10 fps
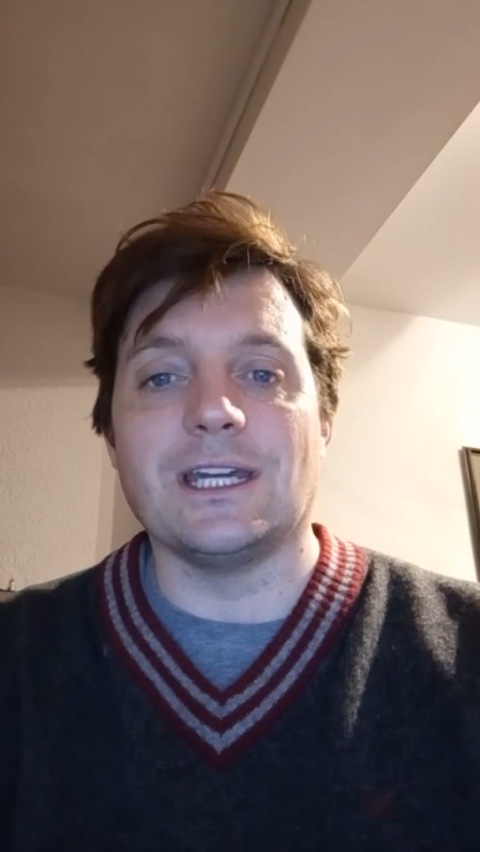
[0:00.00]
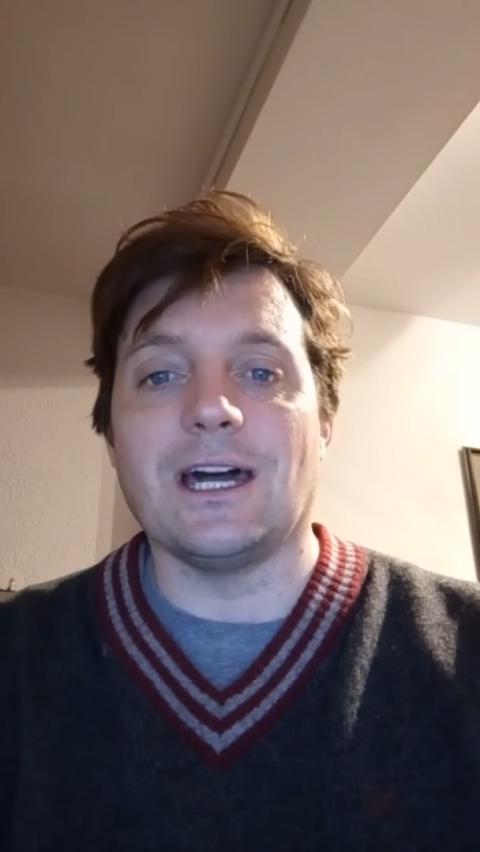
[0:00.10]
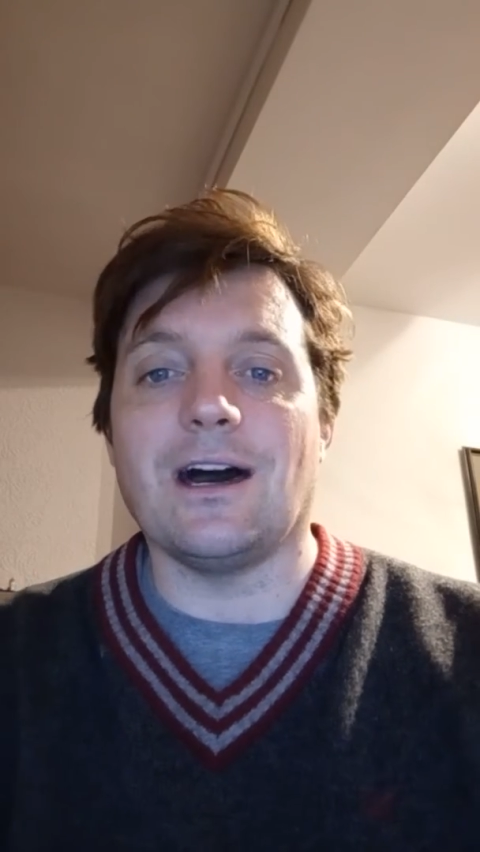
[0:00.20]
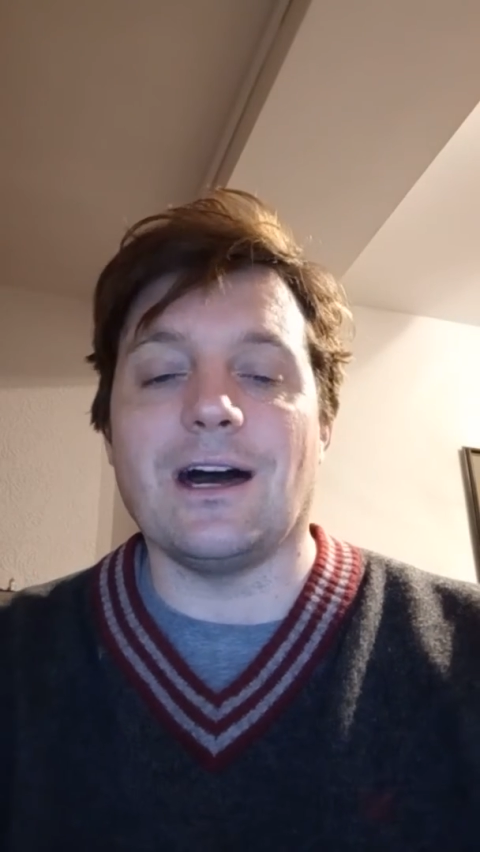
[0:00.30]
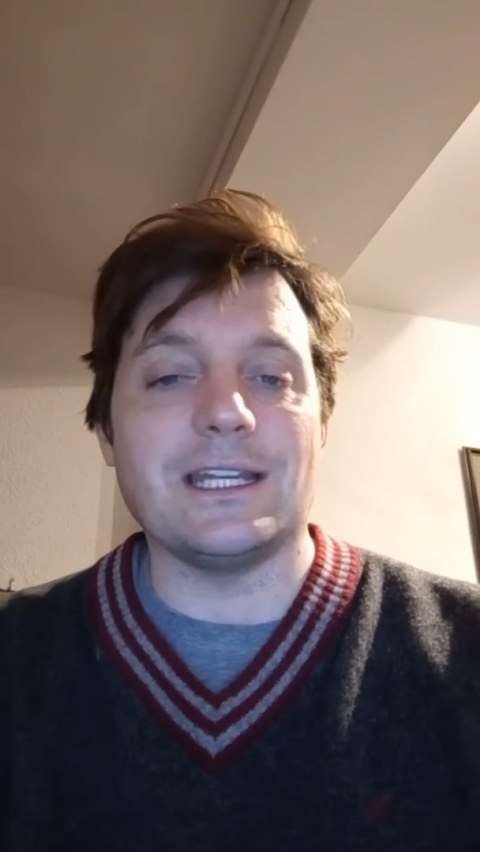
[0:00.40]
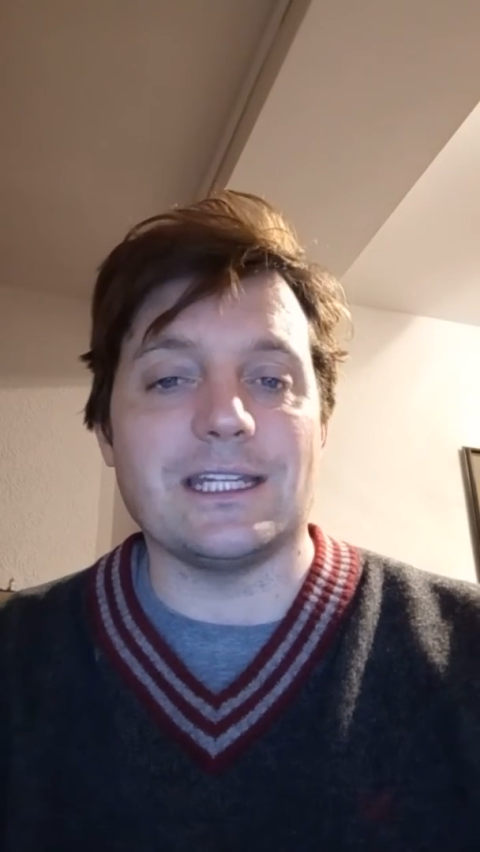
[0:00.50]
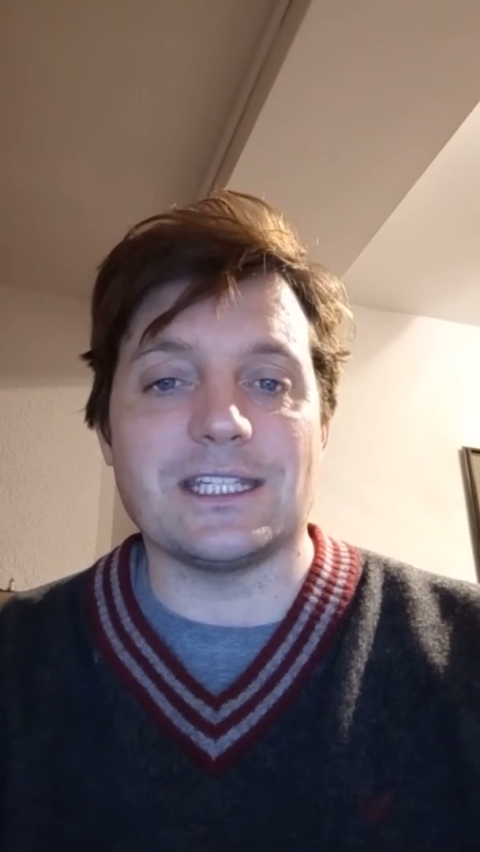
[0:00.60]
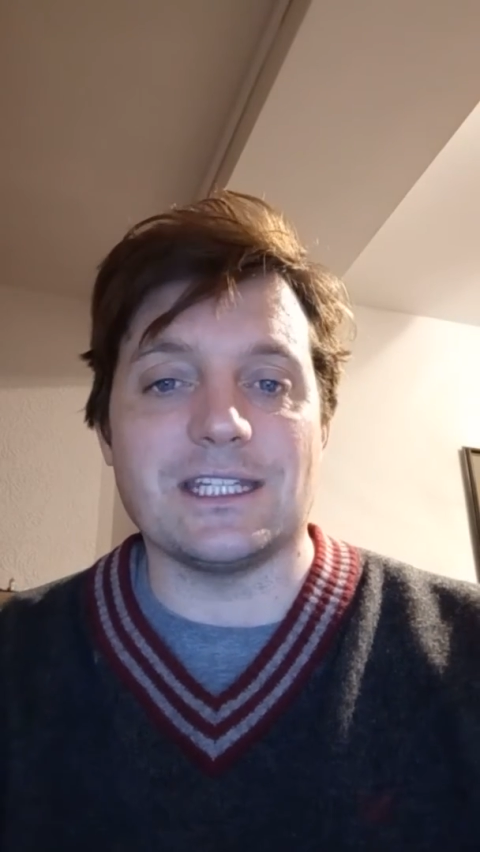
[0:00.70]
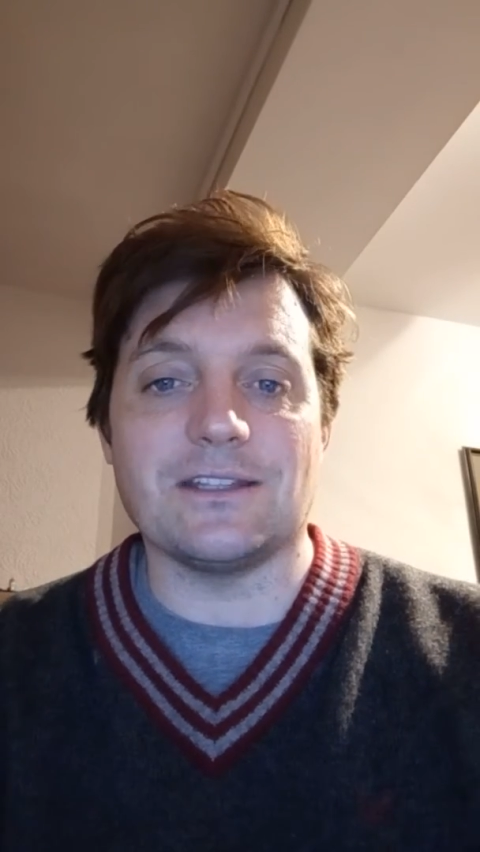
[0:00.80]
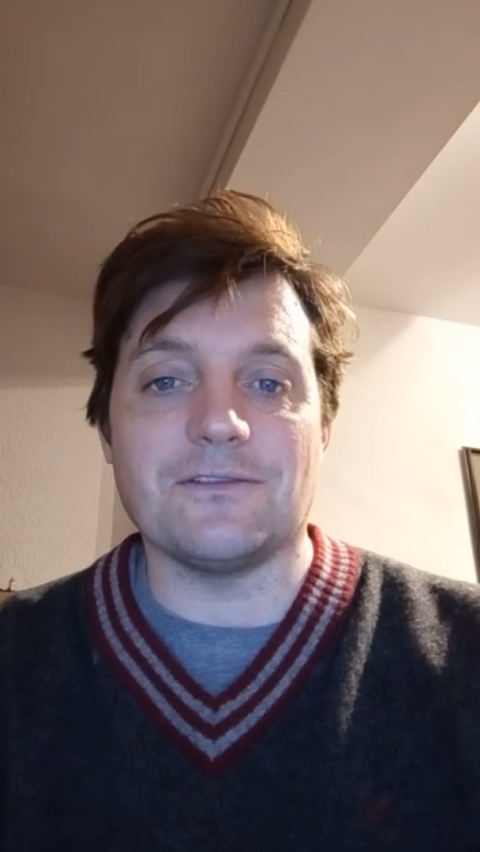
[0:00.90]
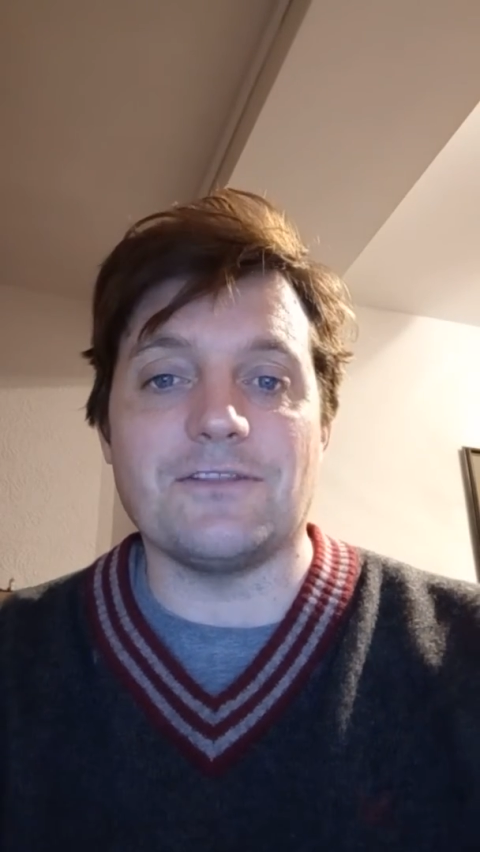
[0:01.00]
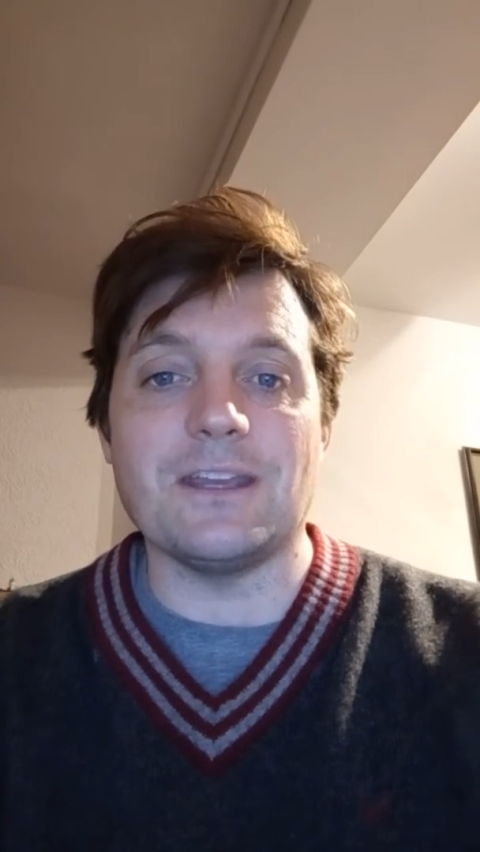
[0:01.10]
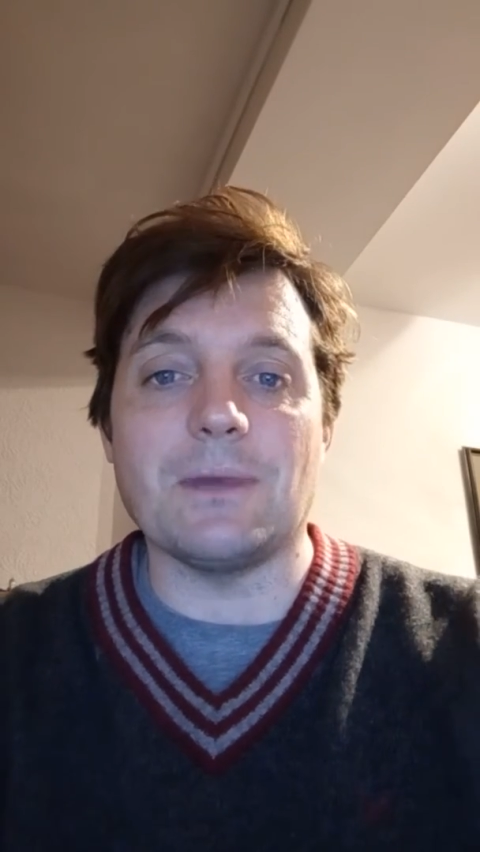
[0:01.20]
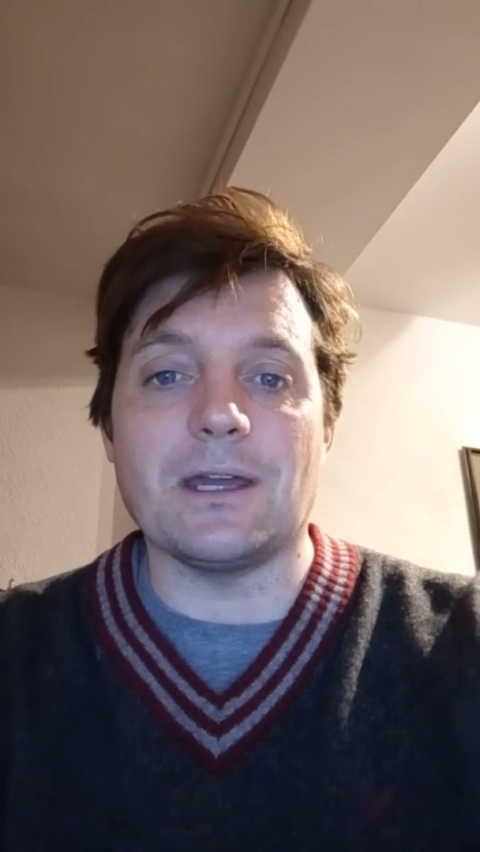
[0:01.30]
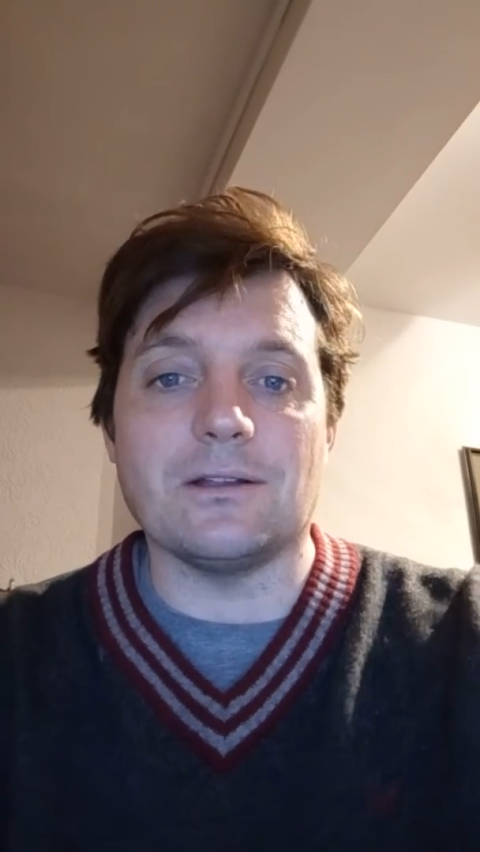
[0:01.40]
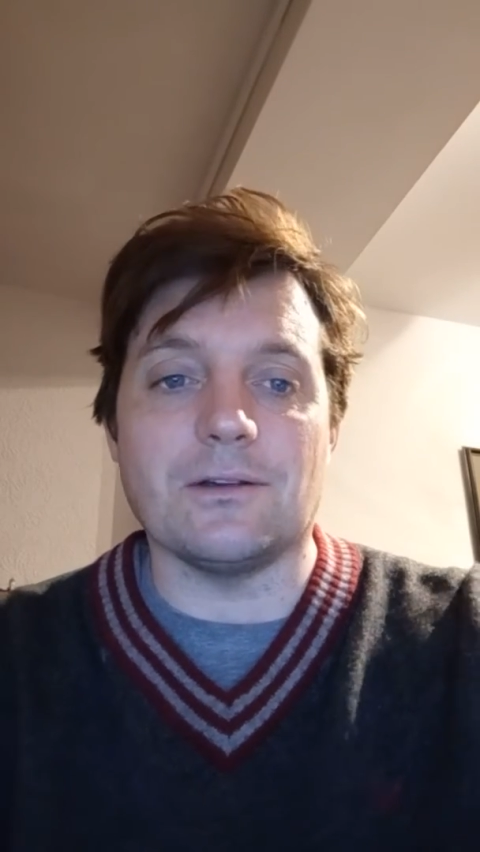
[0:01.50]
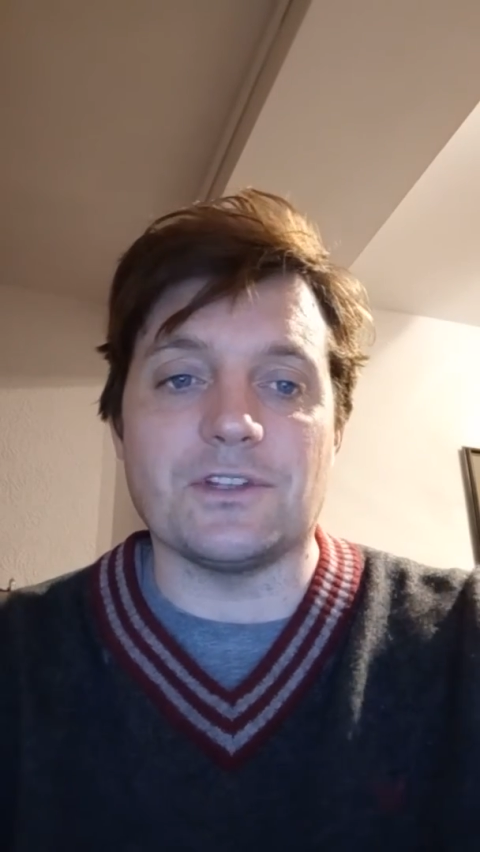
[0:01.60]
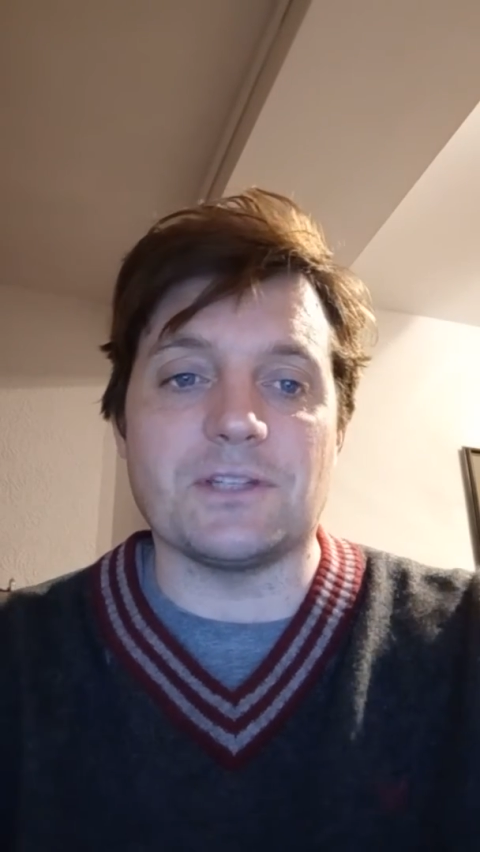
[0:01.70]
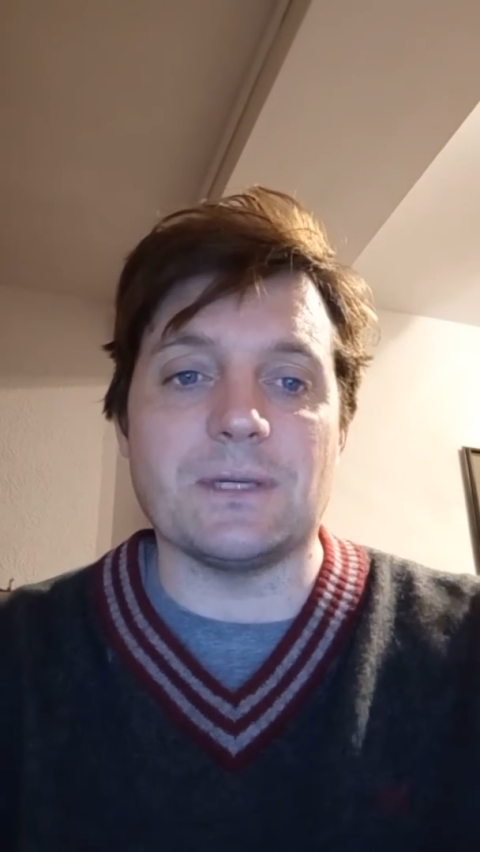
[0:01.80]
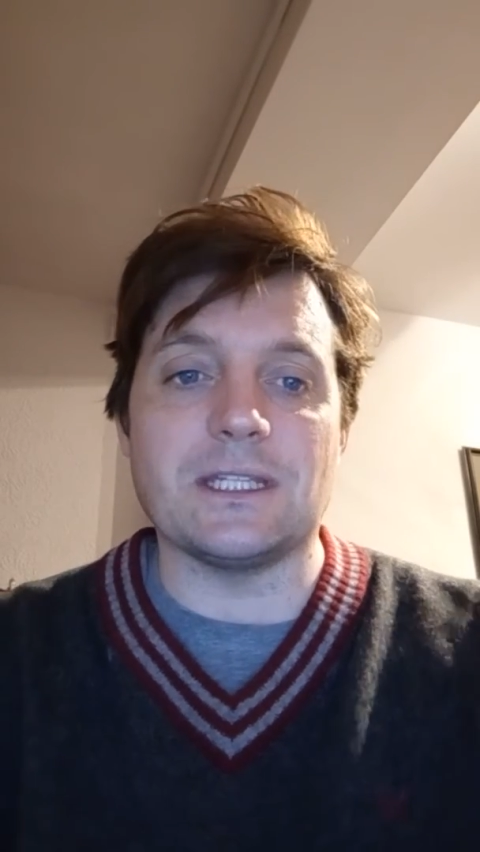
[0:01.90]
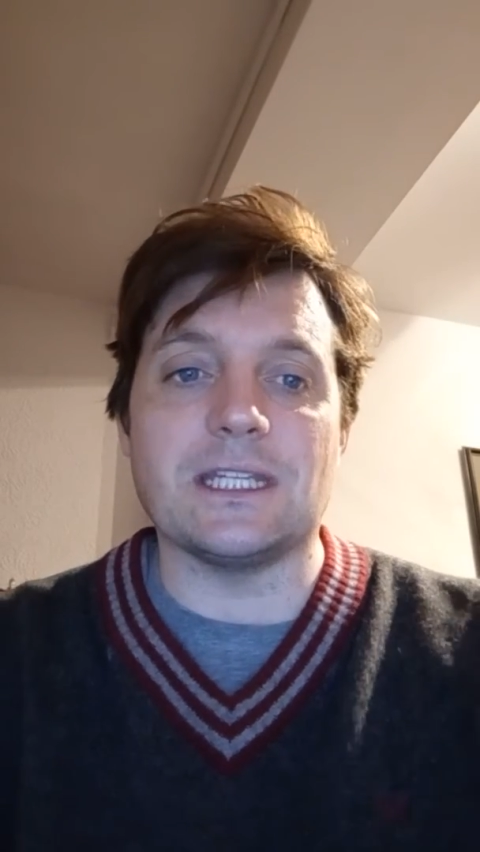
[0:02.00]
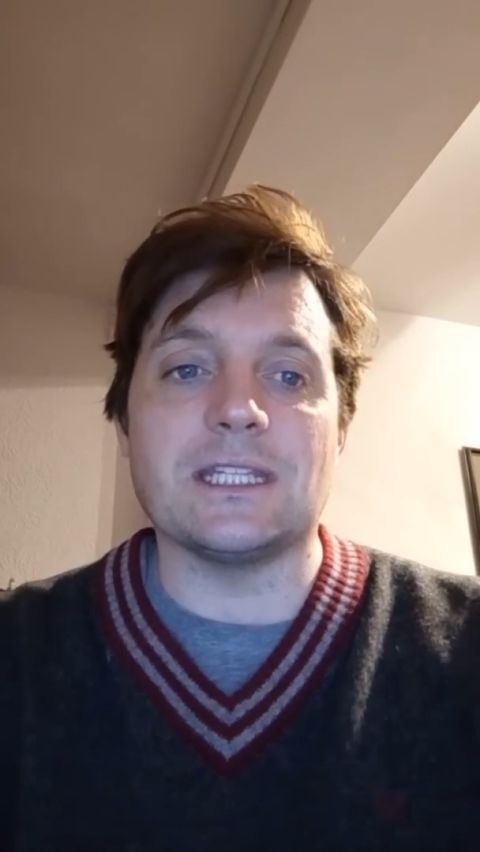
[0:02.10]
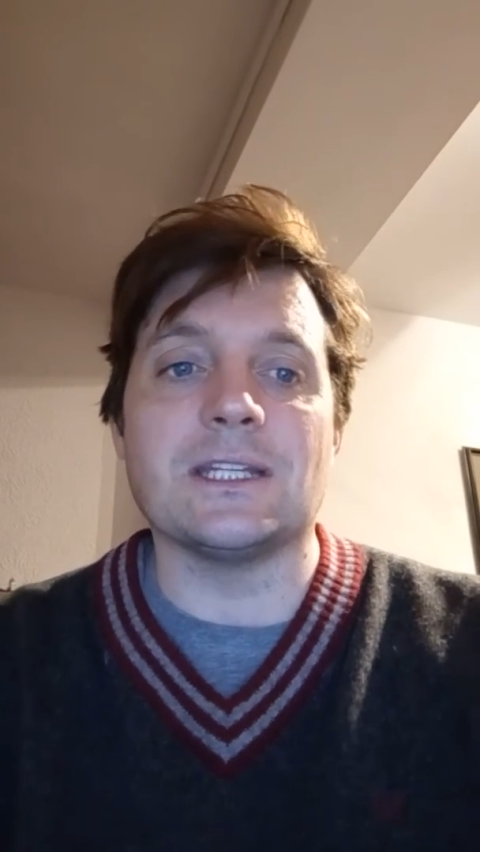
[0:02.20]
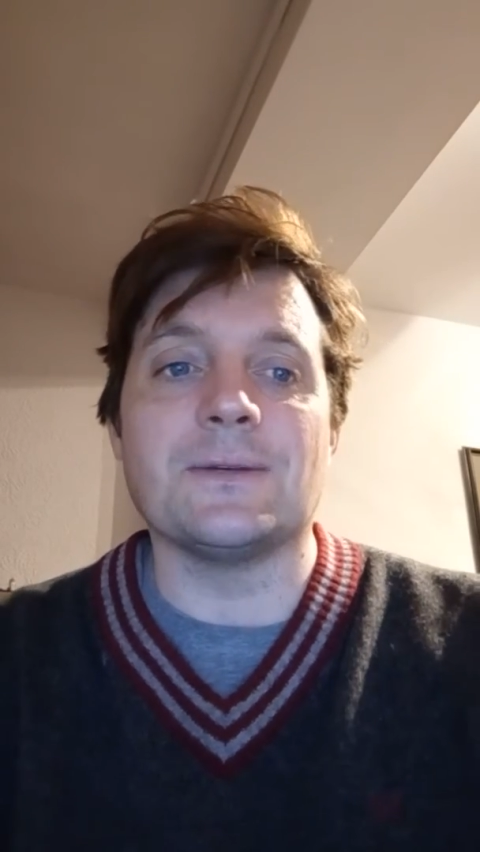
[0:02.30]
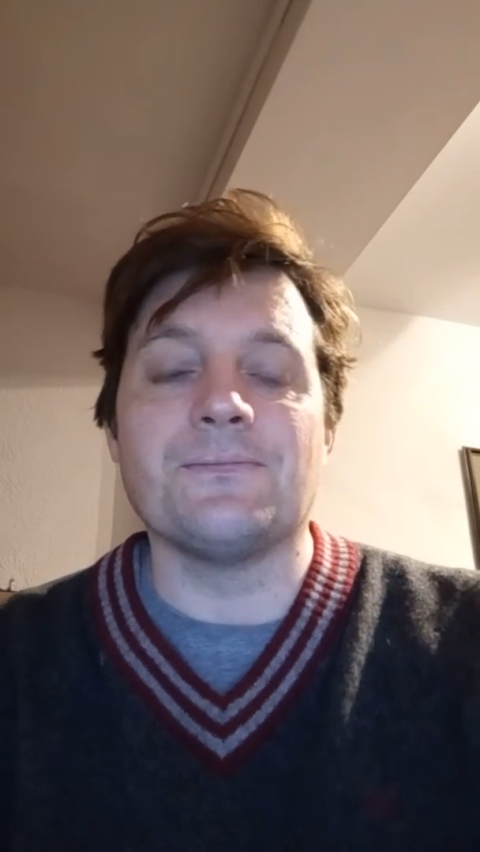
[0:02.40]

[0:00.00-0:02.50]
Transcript: hind as in the female of the species.